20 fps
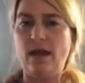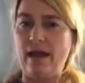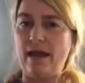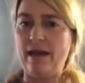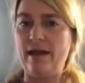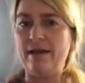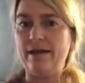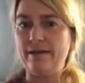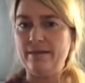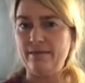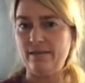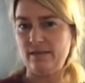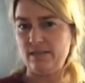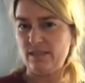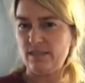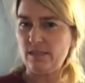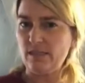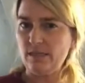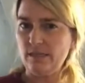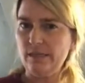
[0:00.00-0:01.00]
egg
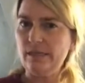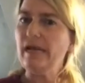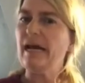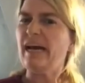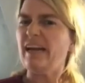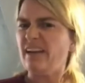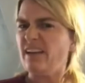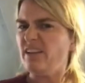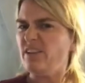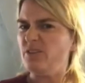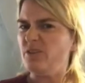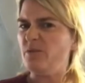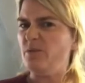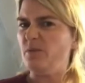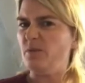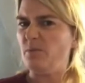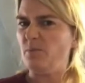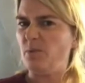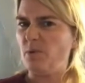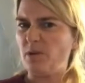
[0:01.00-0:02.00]
that's in it I can do
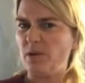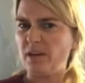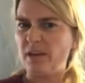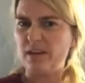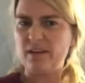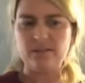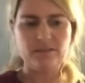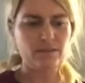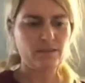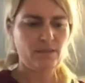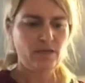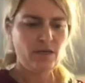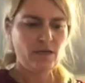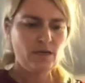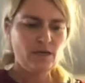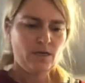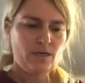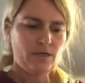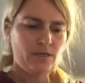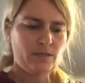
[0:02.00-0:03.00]
in the mornings.
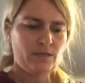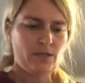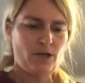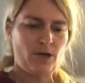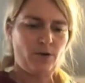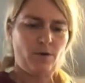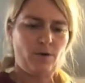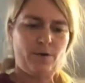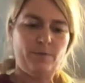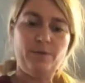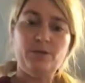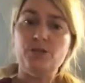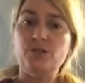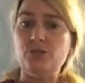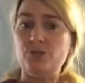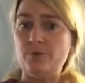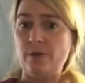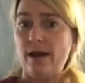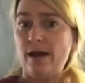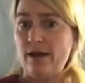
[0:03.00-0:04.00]
So I'm gonna
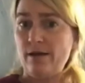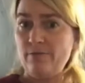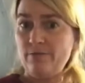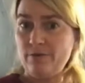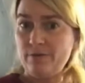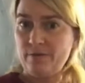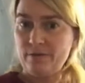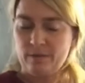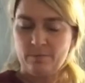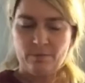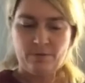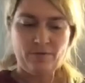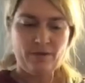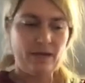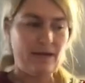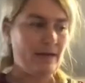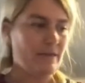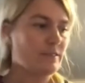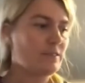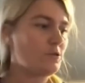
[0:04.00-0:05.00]
do everything but the
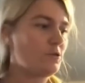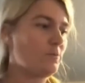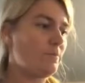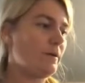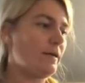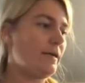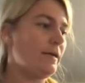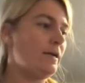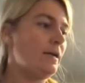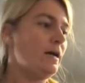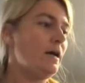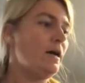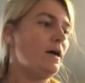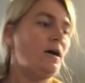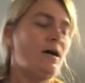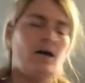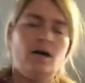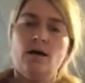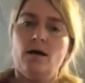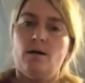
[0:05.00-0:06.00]
egg. So my
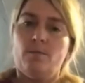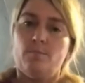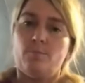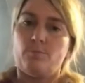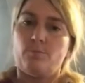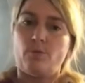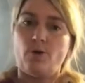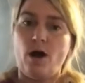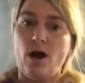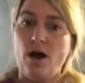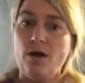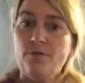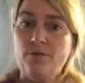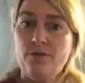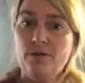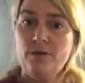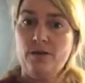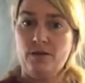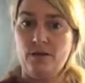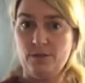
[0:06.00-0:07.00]
broth
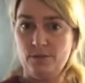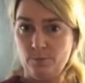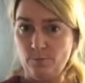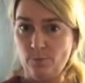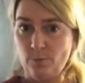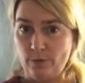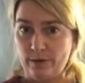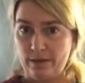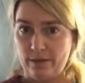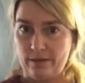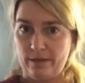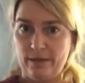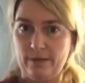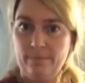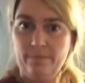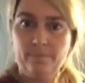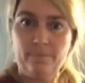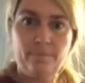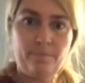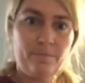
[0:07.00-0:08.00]
is
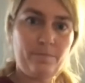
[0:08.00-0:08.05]
boiling.